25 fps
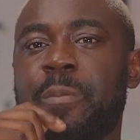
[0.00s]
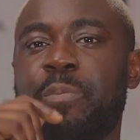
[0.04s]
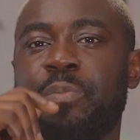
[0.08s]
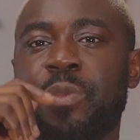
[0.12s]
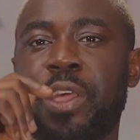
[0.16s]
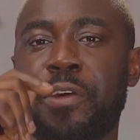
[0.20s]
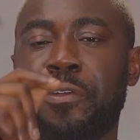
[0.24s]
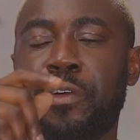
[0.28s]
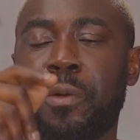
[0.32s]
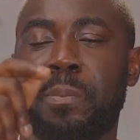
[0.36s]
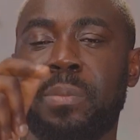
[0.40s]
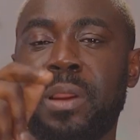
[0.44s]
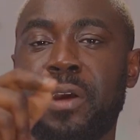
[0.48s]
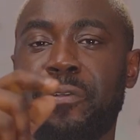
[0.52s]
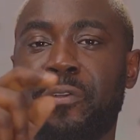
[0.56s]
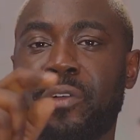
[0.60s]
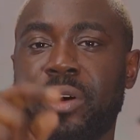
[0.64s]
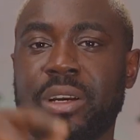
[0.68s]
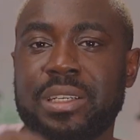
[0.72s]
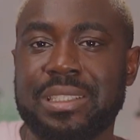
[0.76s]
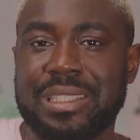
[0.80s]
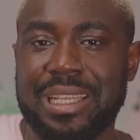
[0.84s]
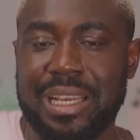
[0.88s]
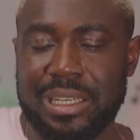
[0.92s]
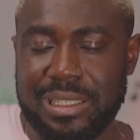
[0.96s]
if you play, for
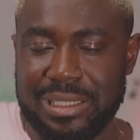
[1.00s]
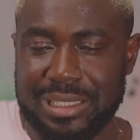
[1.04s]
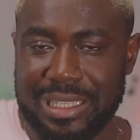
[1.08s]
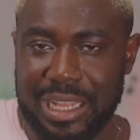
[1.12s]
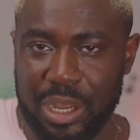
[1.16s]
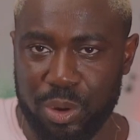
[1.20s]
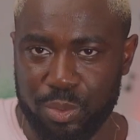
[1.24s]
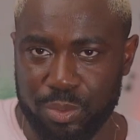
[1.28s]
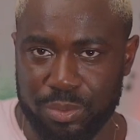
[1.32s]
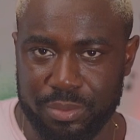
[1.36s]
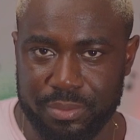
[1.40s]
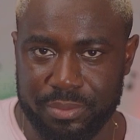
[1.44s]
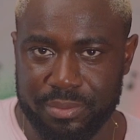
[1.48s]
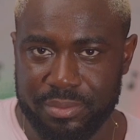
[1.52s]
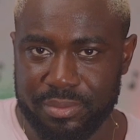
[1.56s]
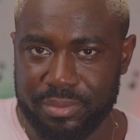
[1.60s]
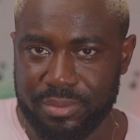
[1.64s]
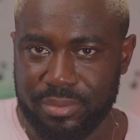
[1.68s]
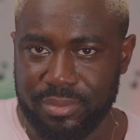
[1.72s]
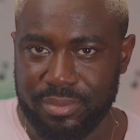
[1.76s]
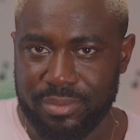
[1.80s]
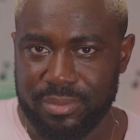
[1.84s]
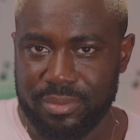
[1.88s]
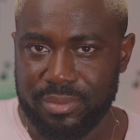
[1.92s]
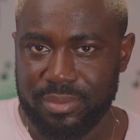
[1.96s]
instance, now
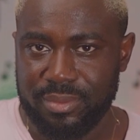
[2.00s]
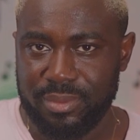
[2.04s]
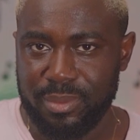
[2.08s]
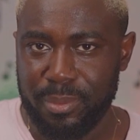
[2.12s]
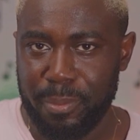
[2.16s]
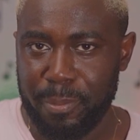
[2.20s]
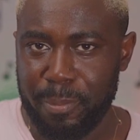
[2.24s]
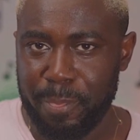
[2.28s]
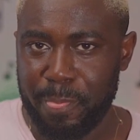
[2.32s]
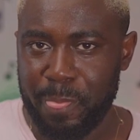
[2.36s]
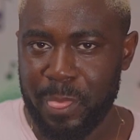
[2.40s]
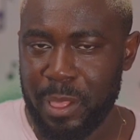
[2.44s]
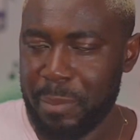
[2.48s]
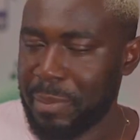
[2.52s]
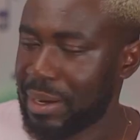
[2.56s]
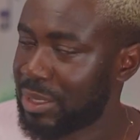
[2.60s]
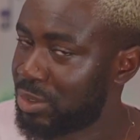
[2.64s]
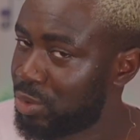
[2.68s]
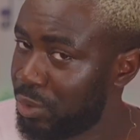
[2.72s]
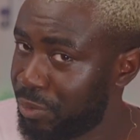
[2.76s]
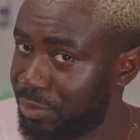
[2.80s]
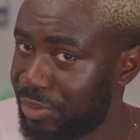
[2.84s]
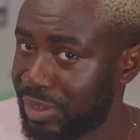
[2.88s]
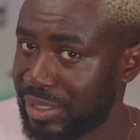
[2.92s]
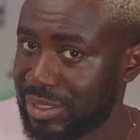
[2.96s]
by
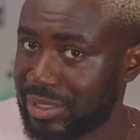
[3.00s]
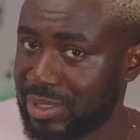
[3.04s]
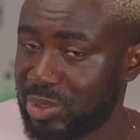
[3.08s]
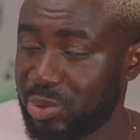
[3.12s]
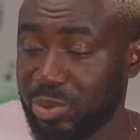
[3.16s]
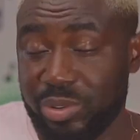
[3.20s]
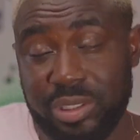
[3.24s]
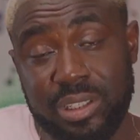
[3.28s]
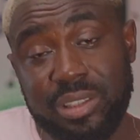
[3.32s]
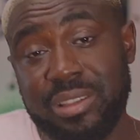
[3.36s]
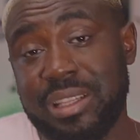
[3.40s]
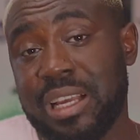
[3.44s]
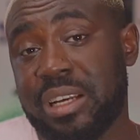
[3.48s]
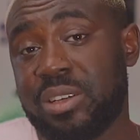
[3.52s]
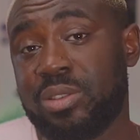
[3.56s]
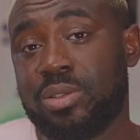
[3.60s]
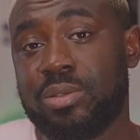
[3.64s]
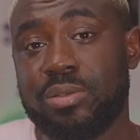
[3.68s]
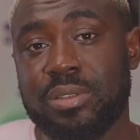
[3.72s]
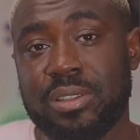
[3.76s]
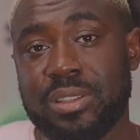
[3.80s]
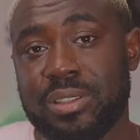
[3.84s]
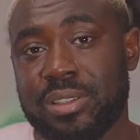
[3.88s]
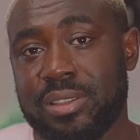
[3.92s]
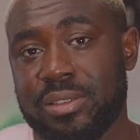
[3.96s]
Two Face, you still dance
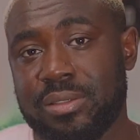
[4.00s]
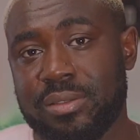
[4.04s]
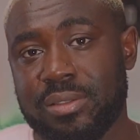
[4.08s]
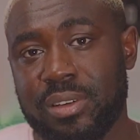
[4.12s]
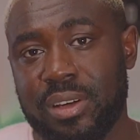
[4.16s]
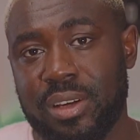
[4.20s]
to it.